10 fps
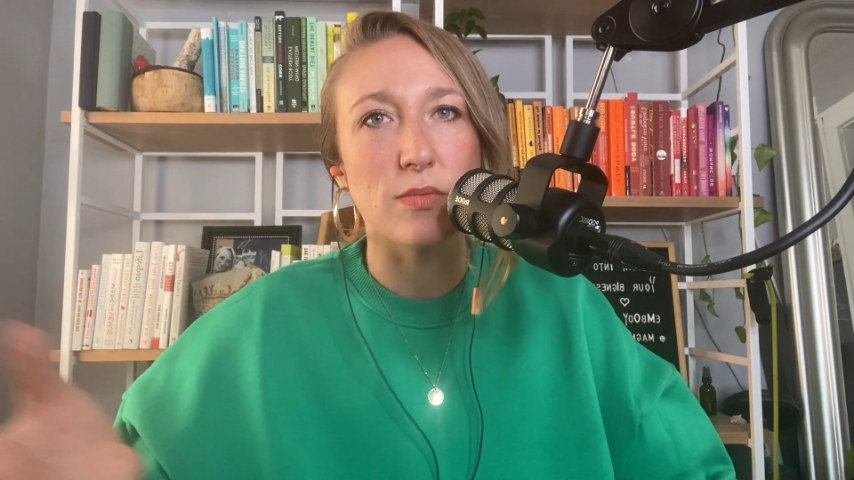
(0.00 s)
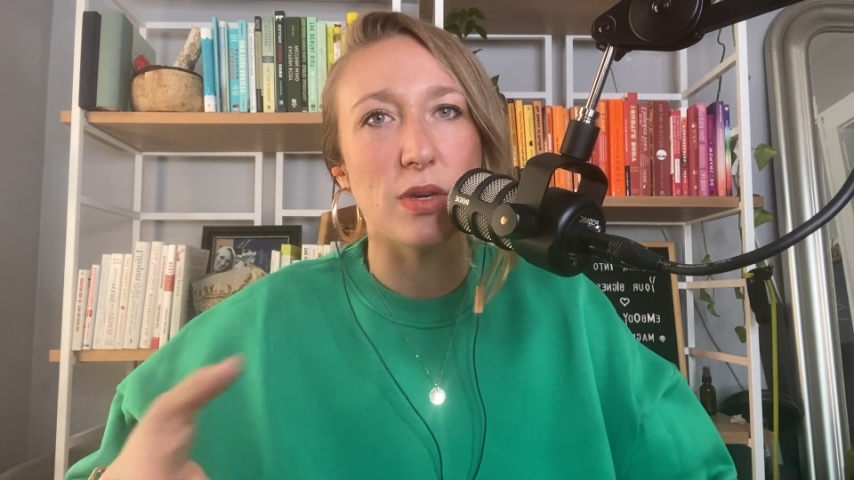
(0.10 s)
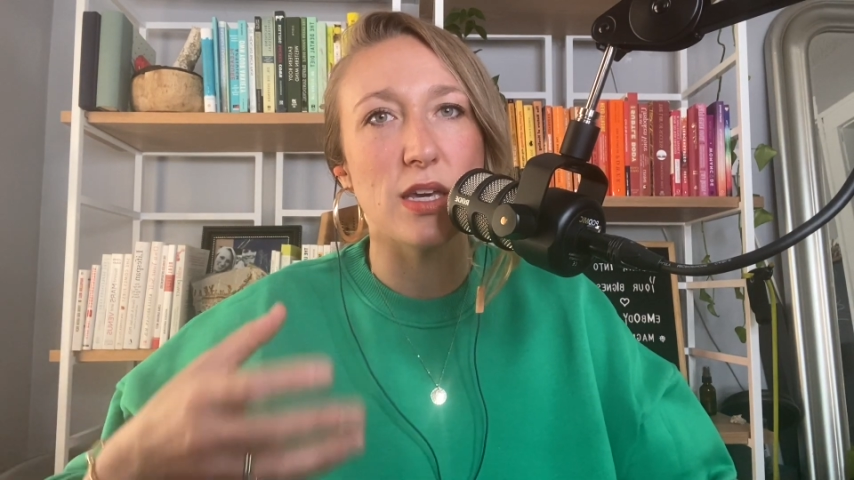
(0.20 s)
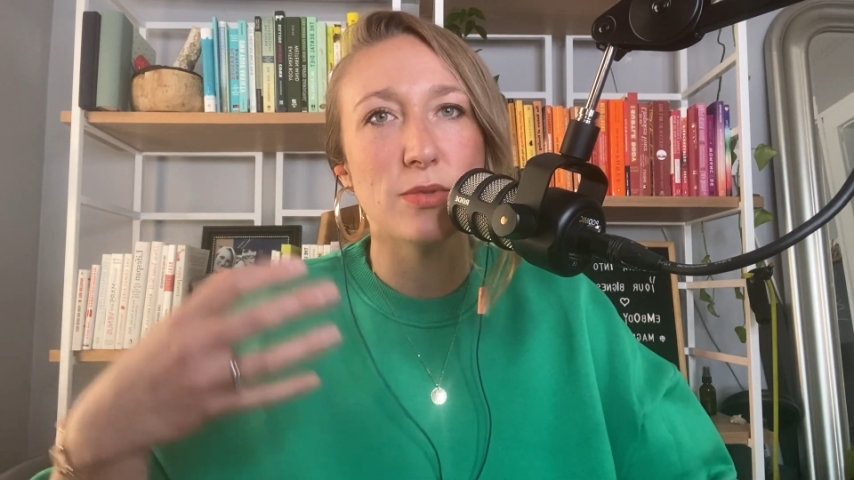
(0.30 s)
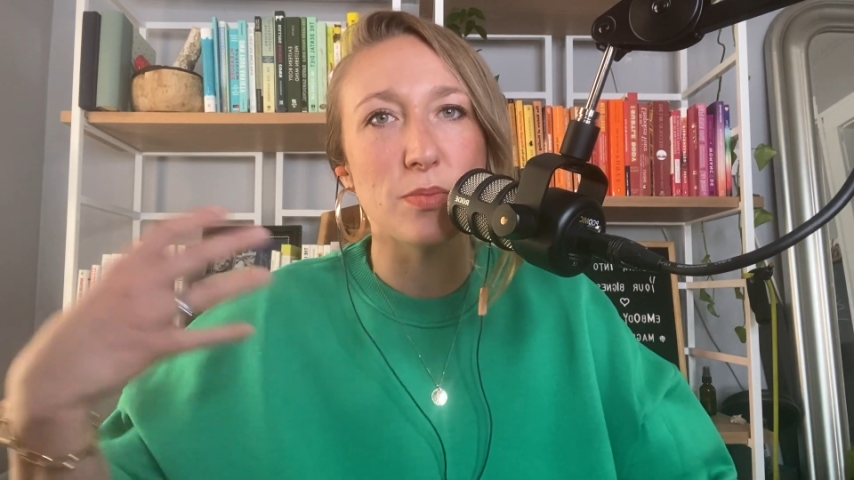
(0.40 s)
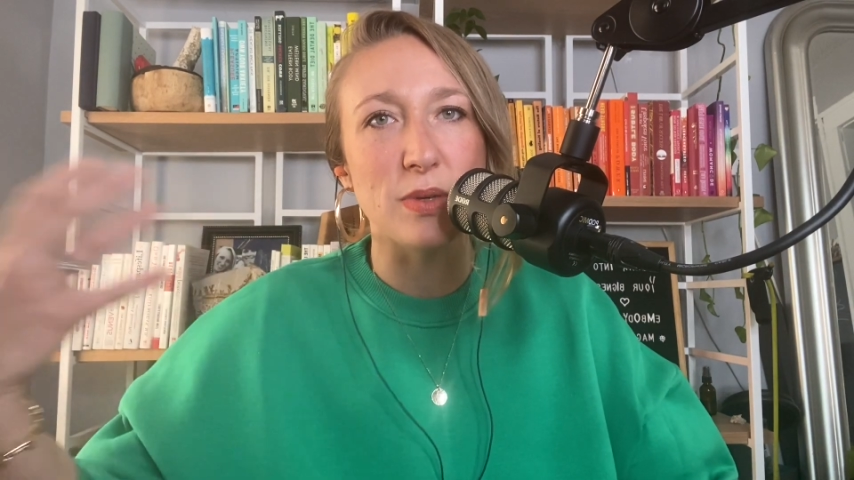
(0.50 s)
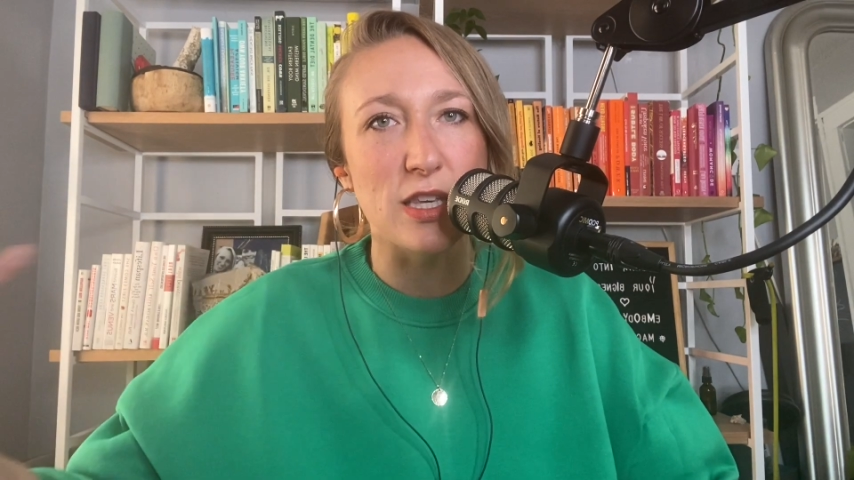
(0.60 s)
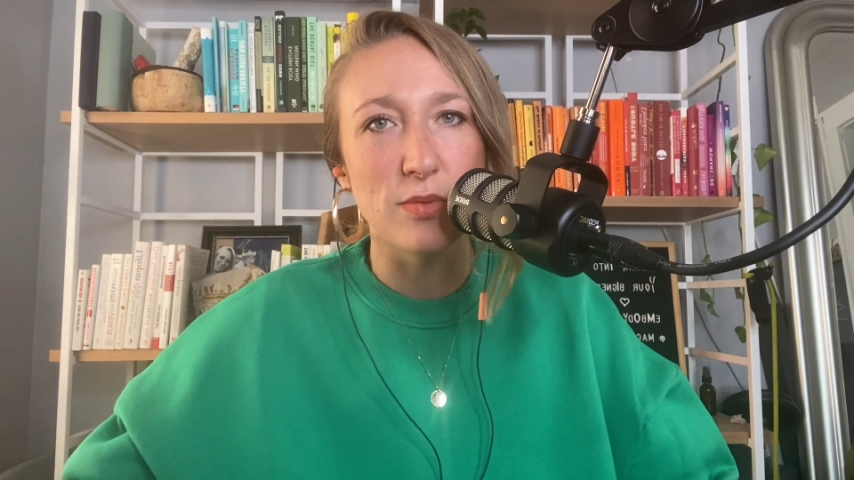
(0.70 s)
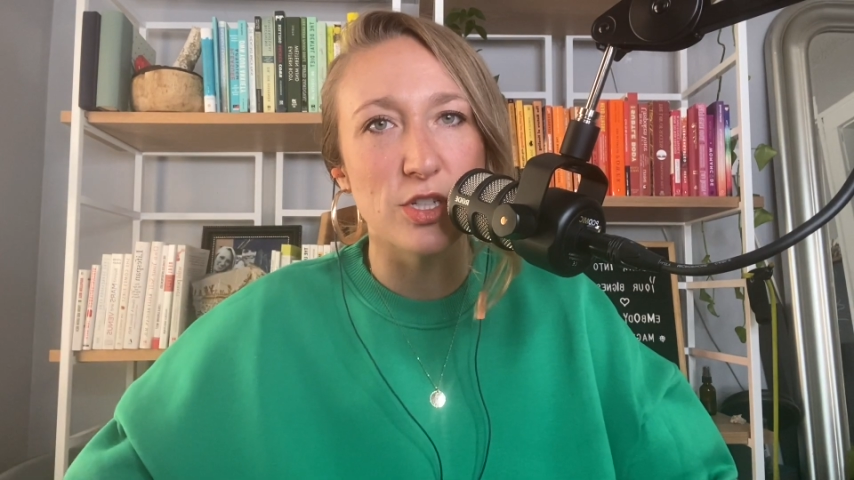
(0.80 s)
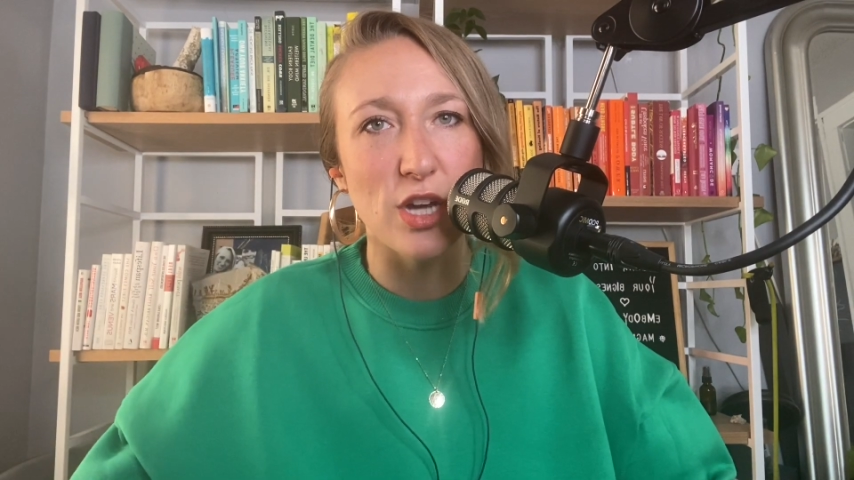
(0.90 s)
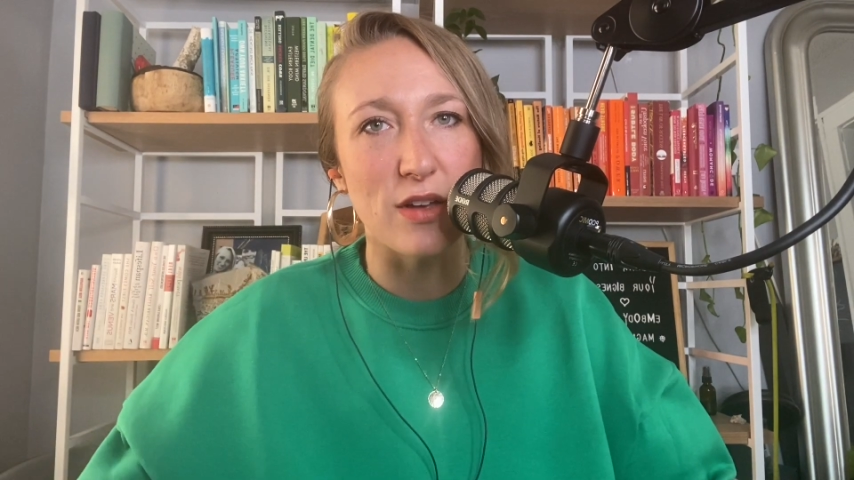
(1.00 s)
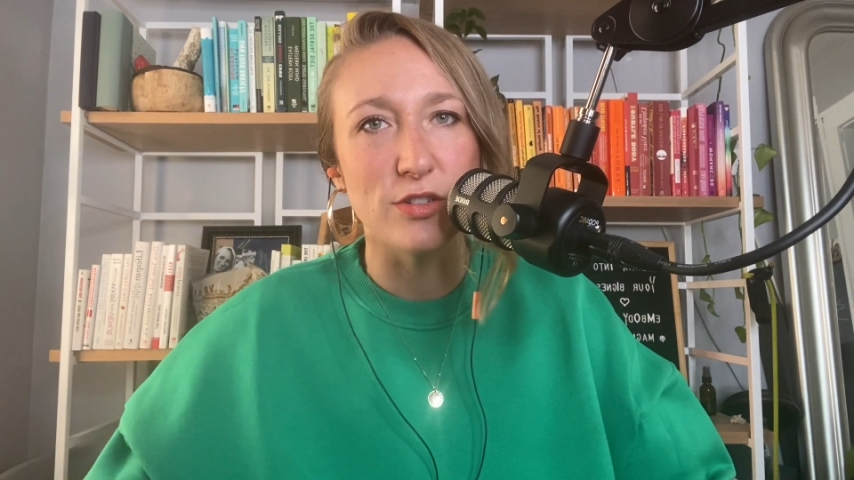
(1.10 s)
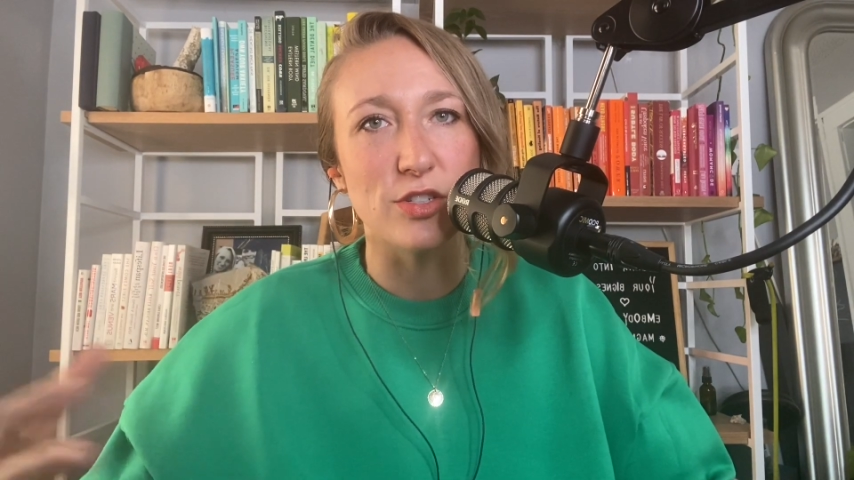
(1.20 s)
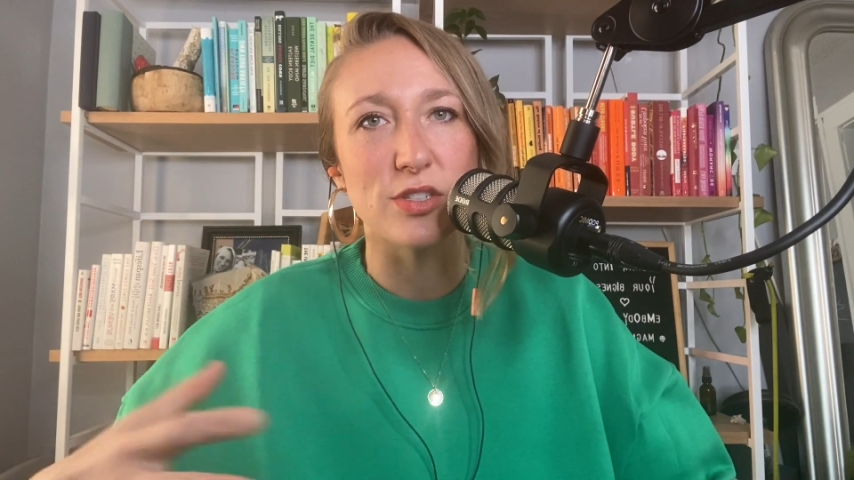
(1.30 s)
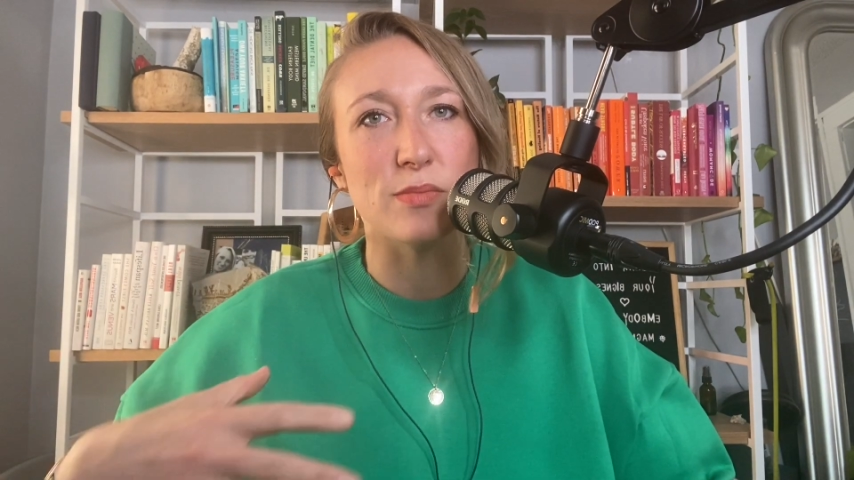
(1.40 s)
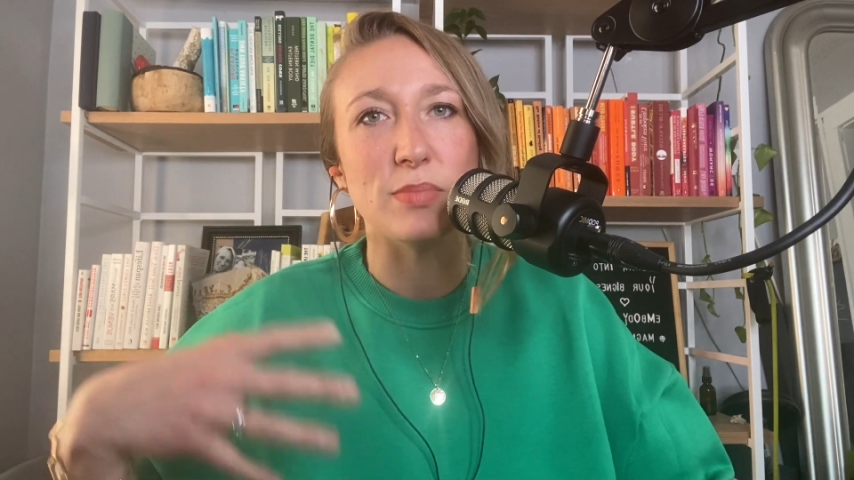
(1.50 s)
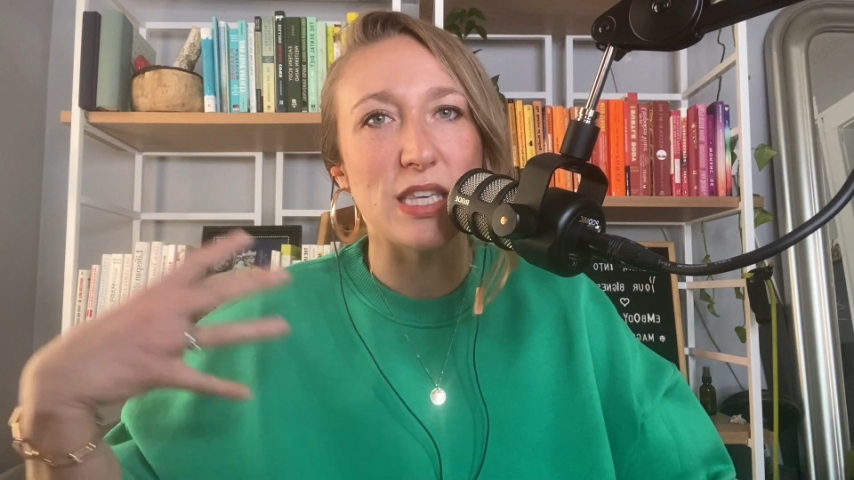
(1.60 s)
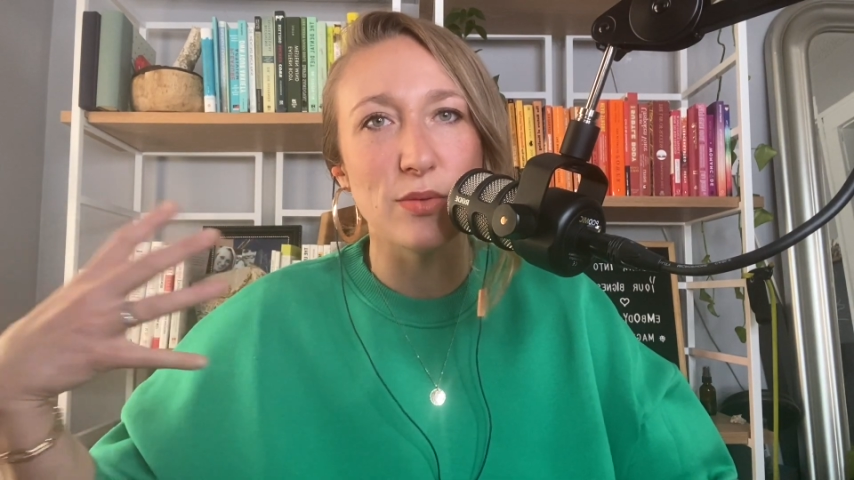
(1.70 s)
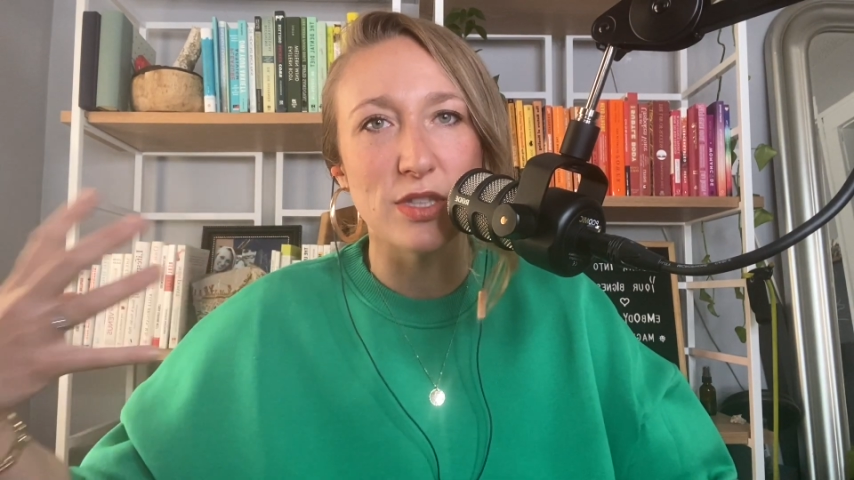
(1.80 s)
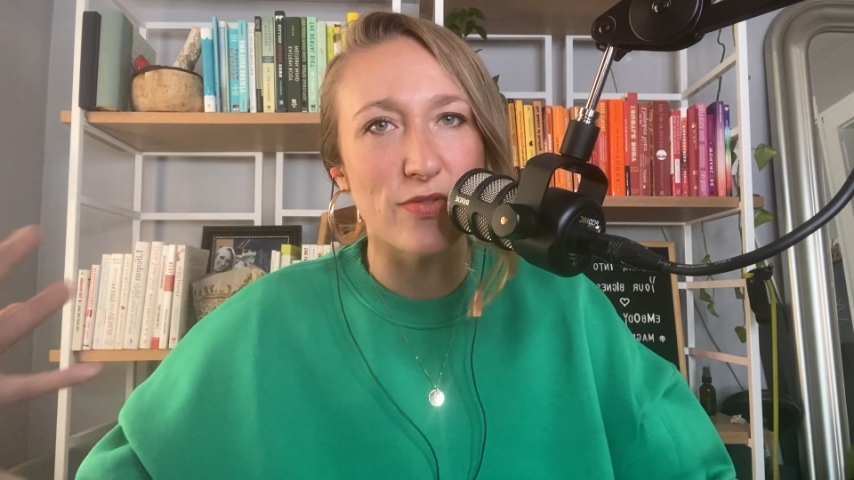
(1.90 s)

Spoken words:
and be able to be with challenges and be with